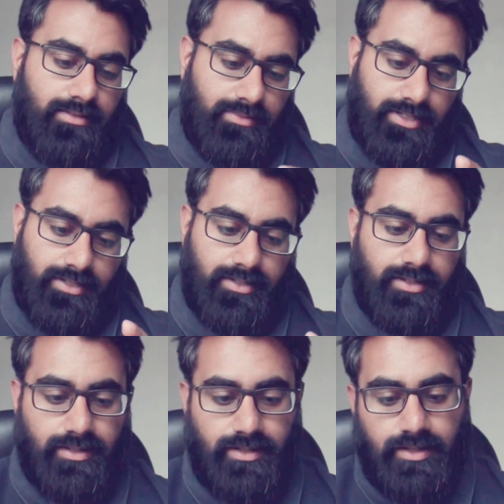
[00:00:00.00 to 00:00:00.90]
I
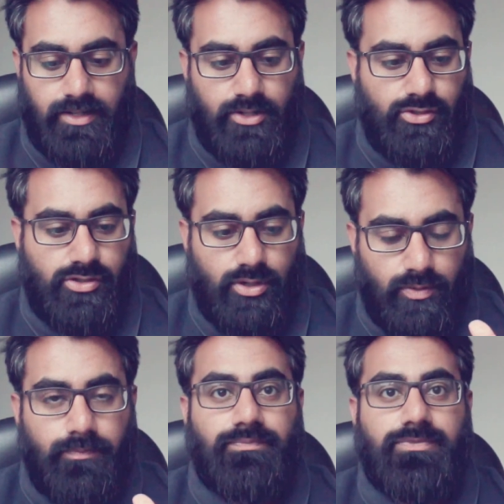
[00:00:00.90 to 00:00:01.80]
mean,
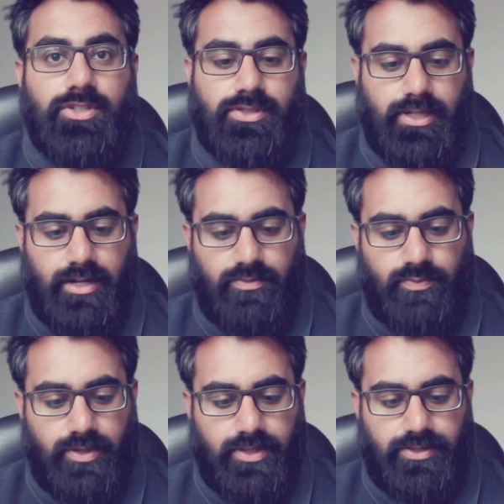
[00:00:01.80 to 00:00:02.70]
so to start
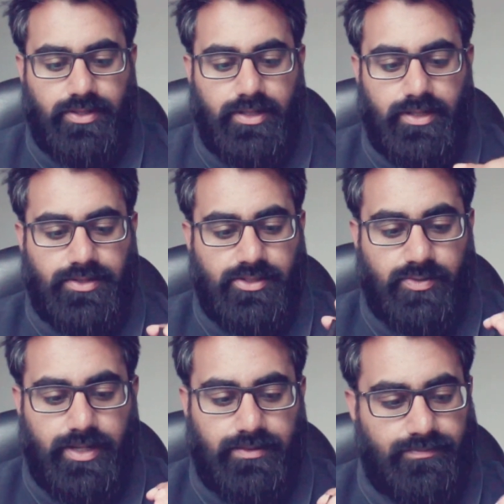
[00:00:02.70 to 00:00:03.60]
off with, the
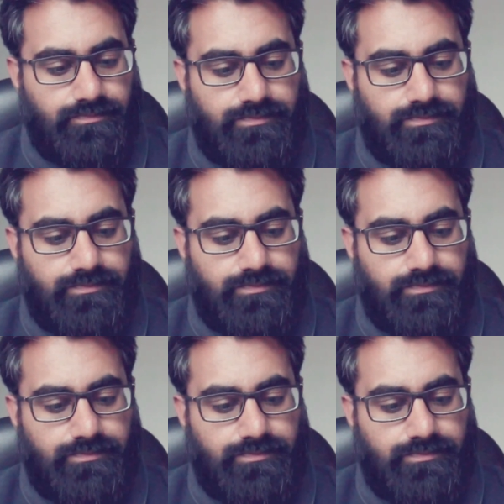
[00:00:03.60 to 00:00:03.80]
screen.